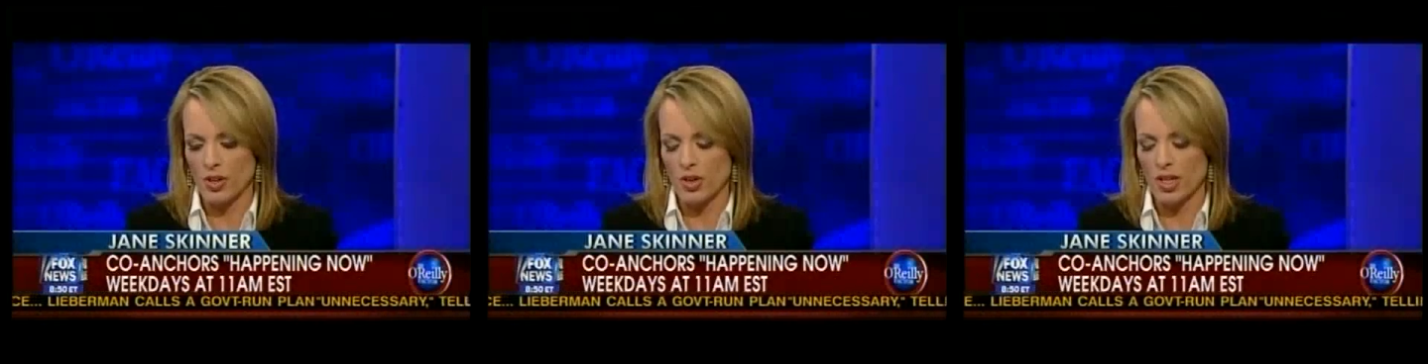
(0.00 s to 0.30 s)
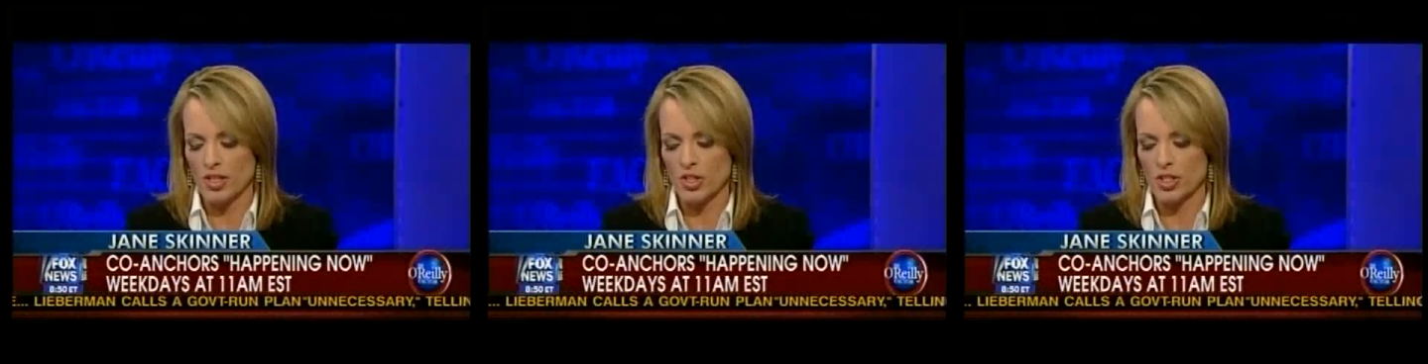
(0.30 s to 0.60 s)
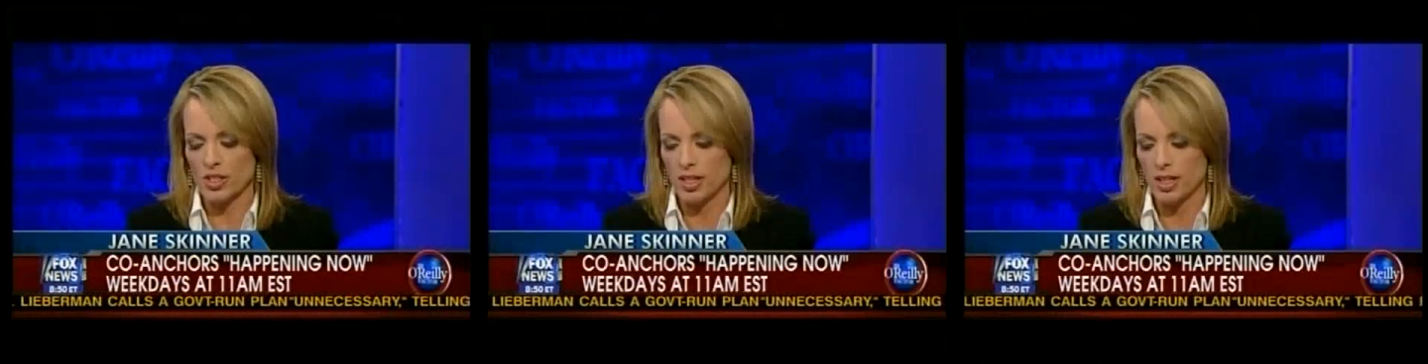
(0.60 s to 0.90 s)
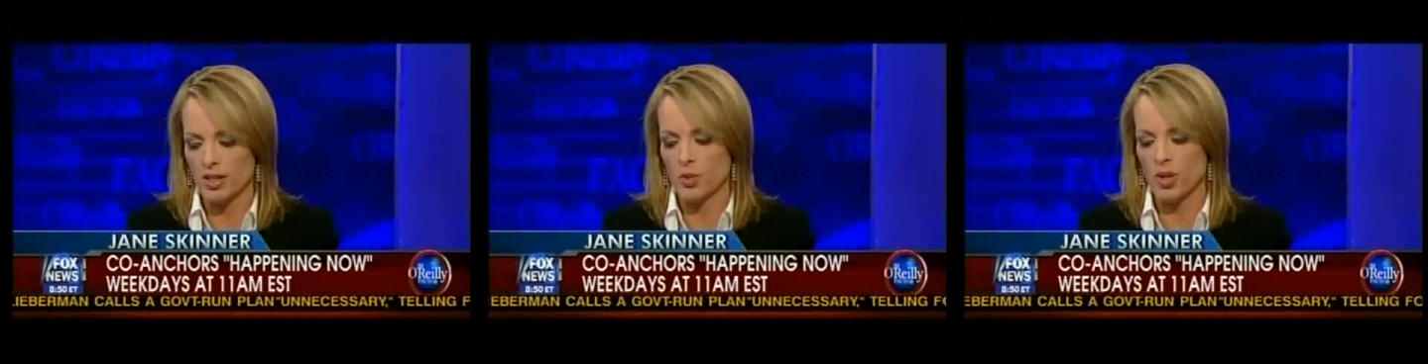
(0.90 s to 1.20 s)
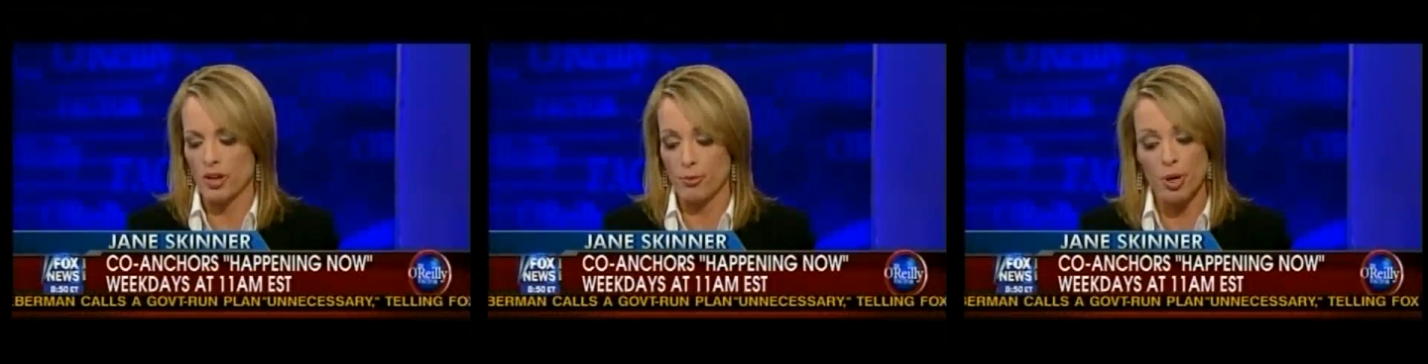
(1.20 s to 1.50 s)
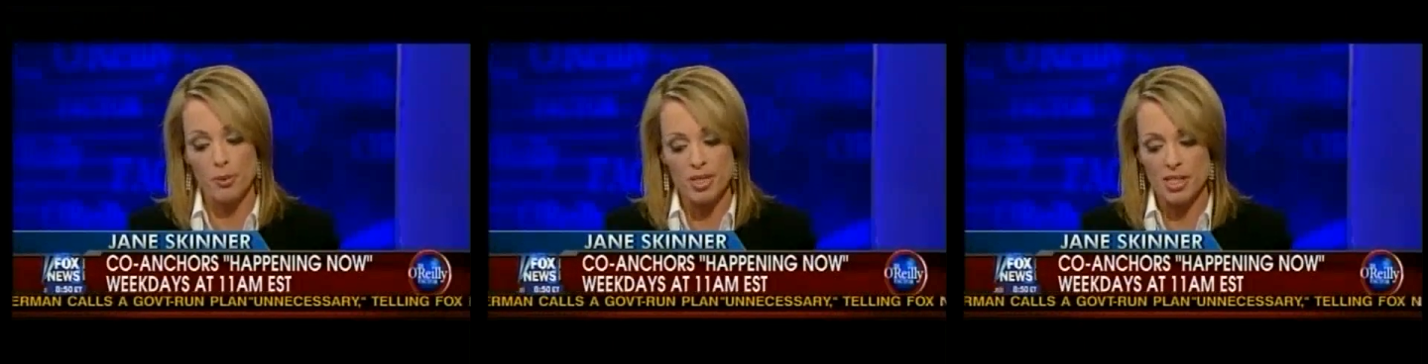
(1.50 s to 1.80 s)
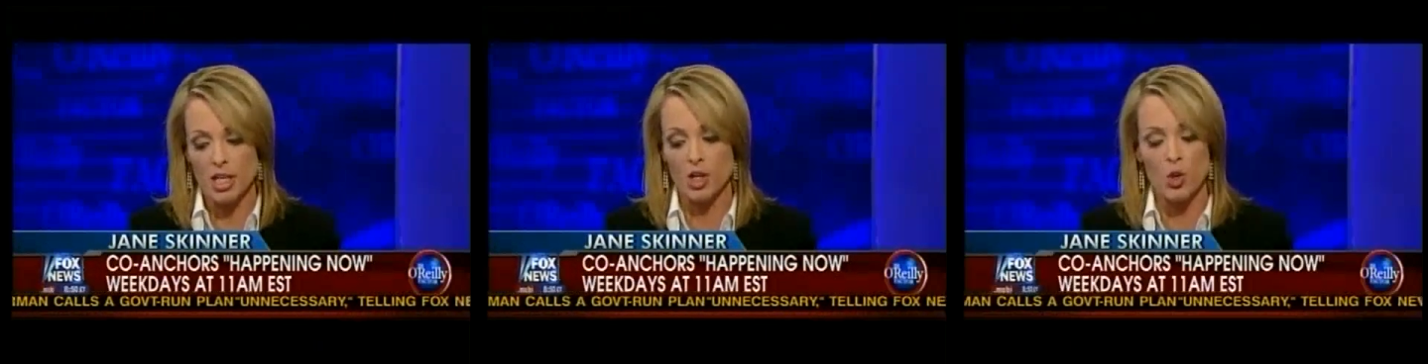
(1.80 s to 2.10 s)
ago, and she said, we have
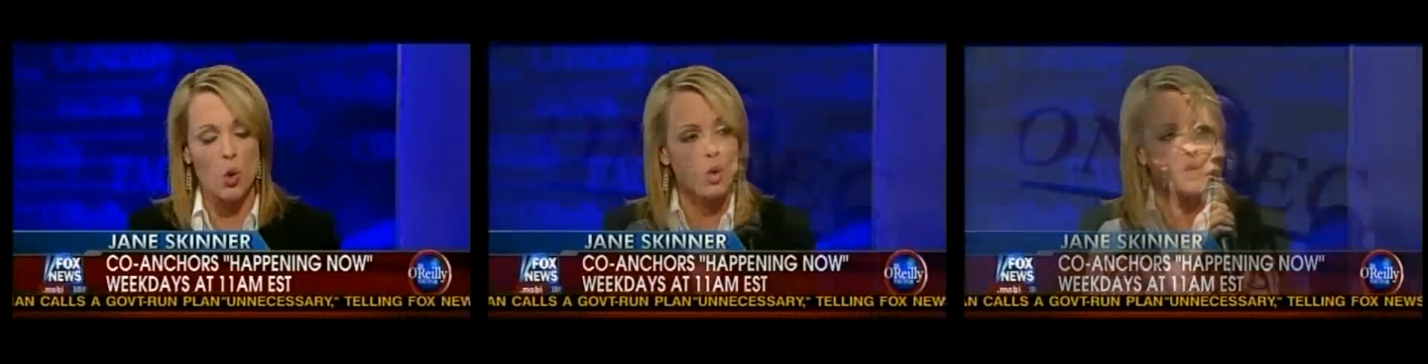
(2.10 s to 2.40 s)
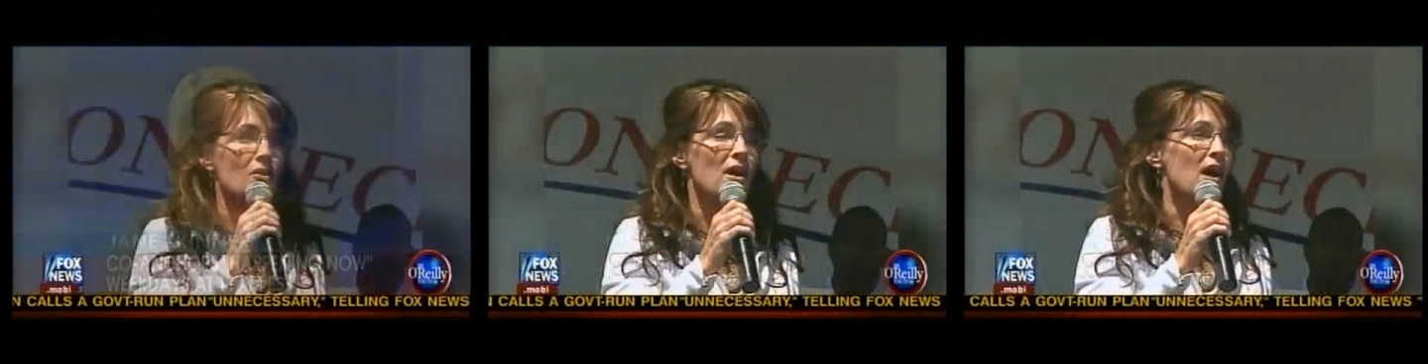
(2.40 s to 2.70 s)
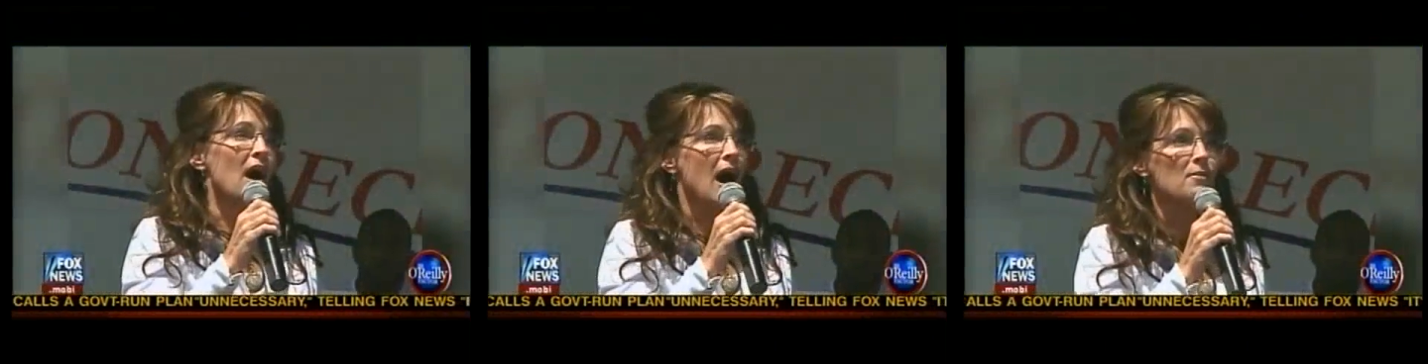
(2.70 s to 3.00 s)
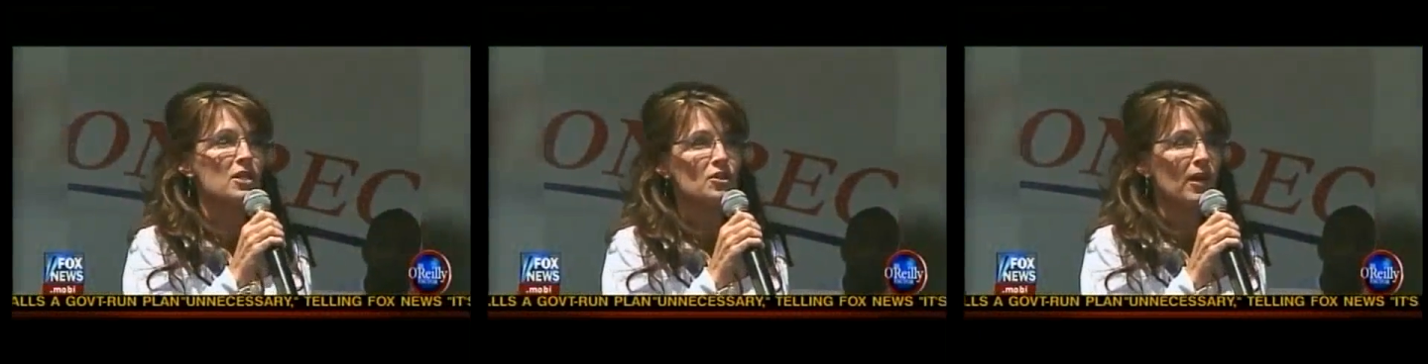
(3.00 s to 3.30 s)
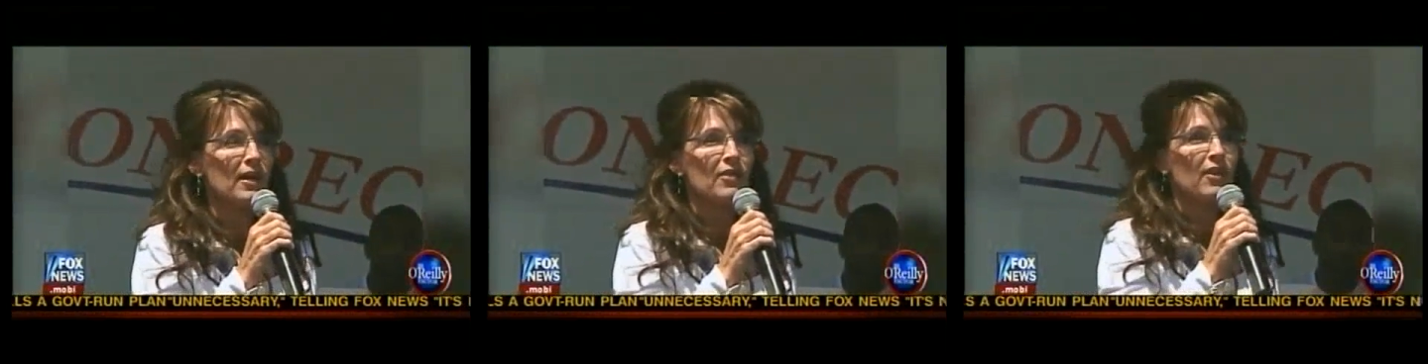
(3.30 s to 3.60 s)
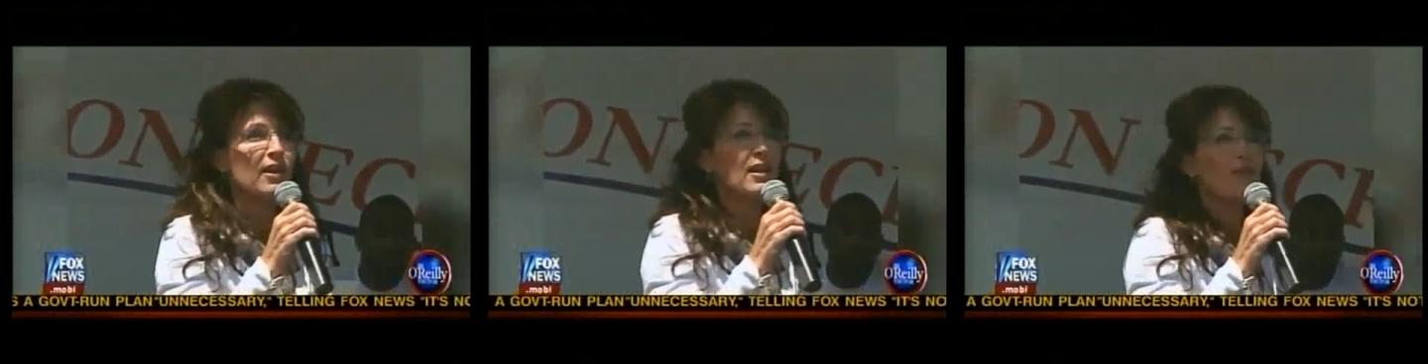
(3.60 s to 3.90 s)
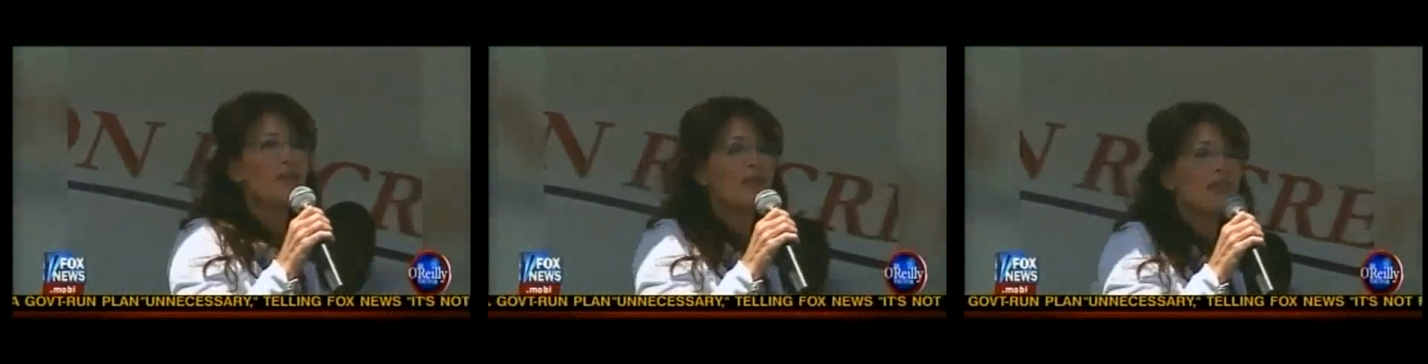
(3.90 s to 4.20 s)
purposely ignored what she called these mean-spirited,
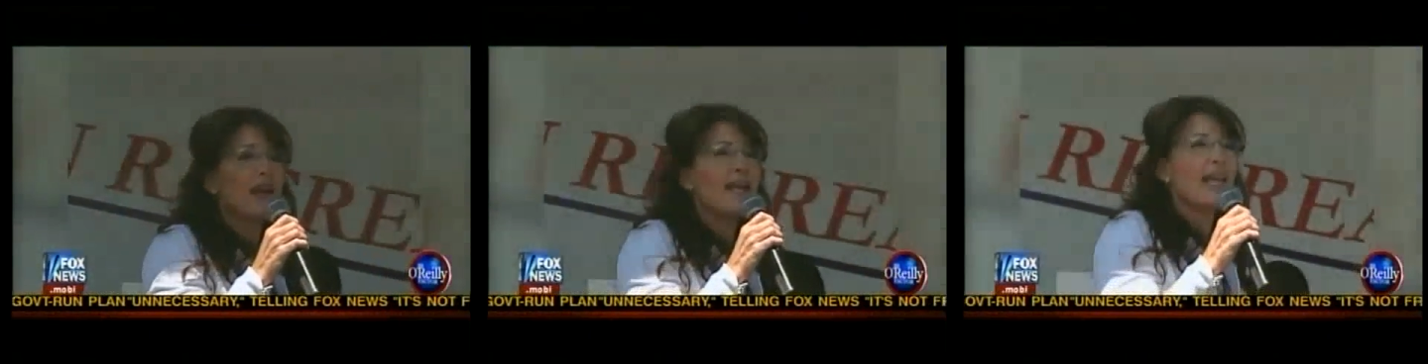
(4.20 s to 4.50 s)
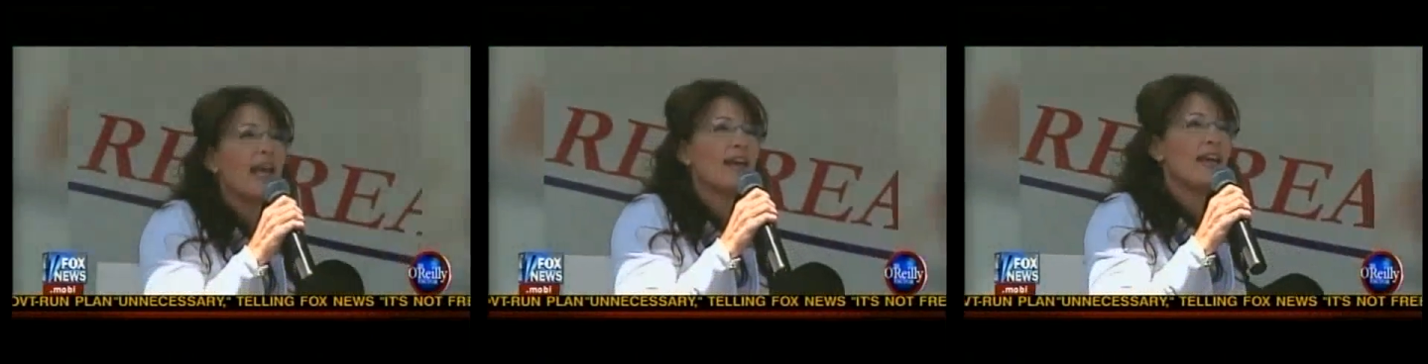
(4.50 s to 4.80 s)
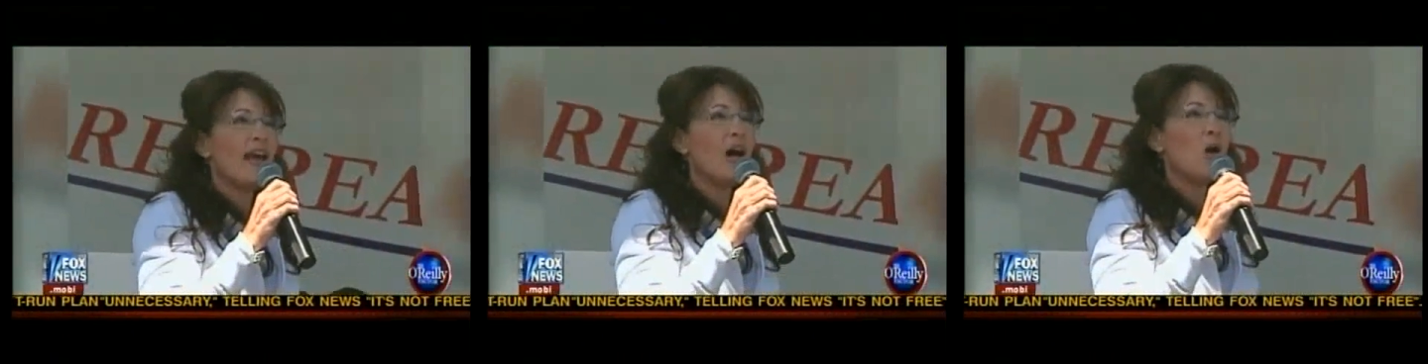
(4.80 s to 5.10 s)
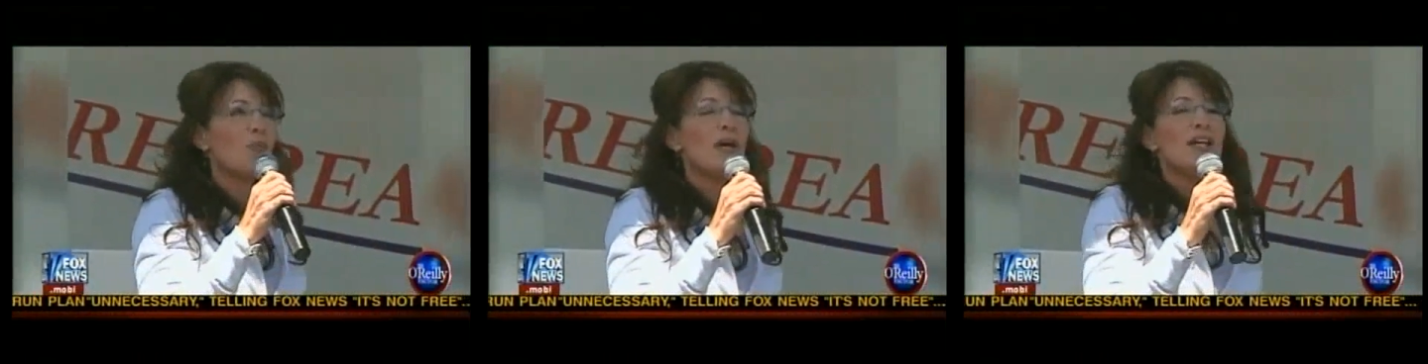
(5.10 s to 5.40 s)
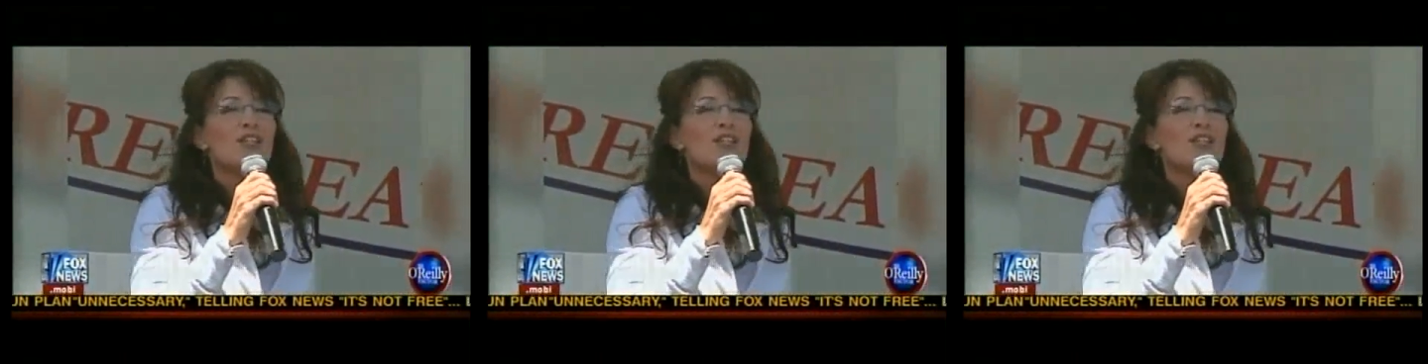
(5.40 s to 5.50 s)
malicious, and untrue attacks.